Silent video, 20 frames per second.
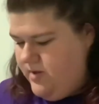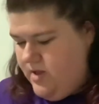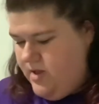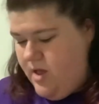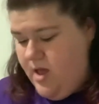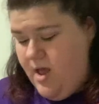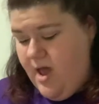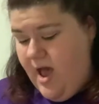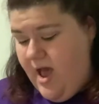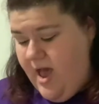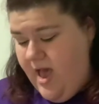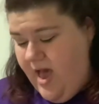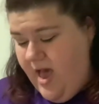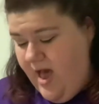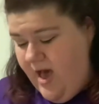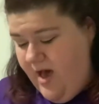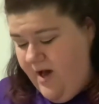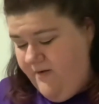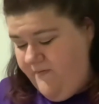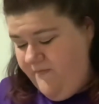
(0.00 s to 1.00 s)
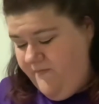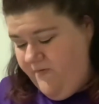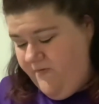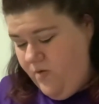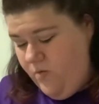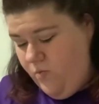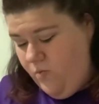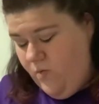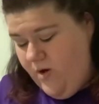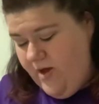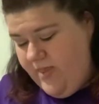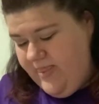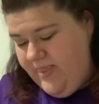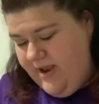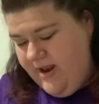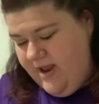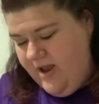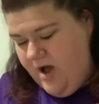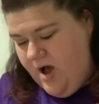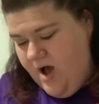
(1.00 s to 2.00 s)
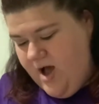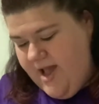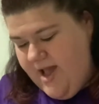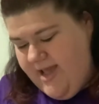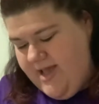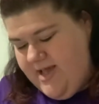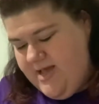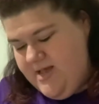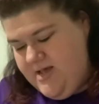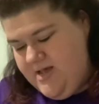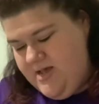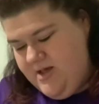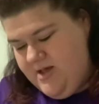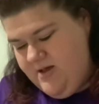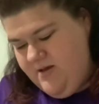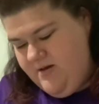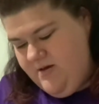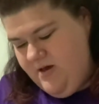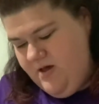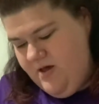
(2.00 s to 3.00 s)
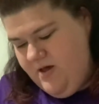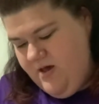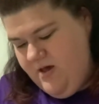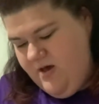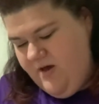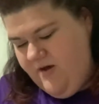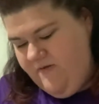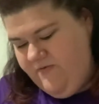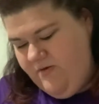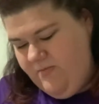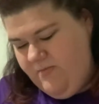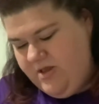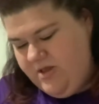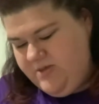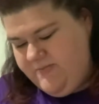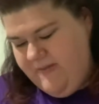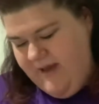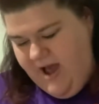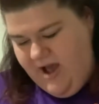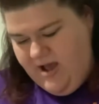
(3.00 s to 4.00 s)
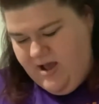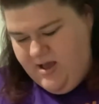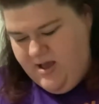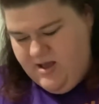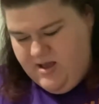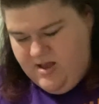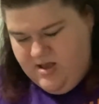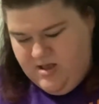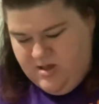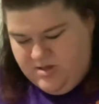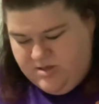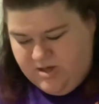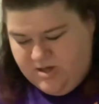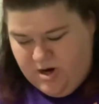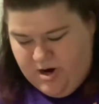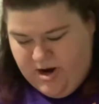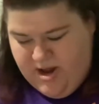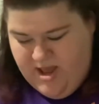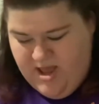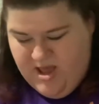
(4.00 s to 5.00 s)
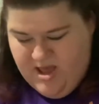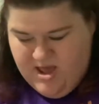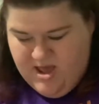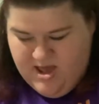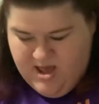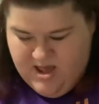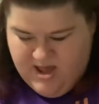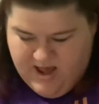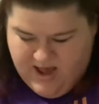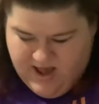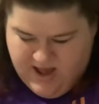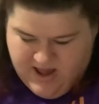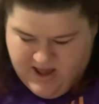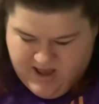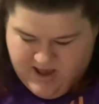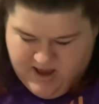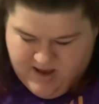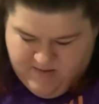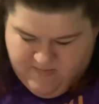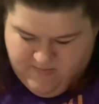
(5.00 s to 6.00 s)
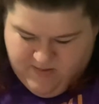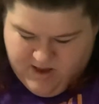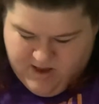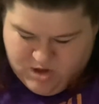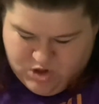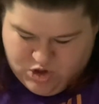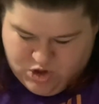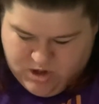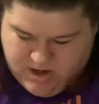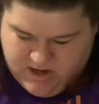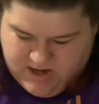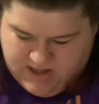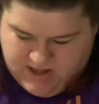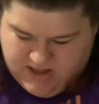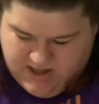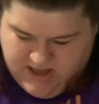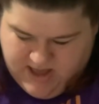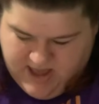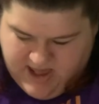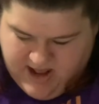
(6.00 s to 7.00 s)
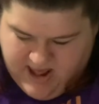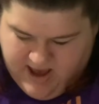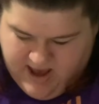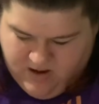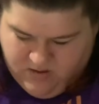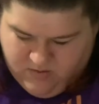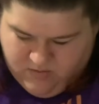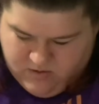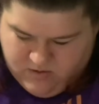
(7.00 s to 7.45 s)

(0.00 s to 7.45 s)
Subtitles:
I have one that I got a few months back. Sorry, I am trying to get out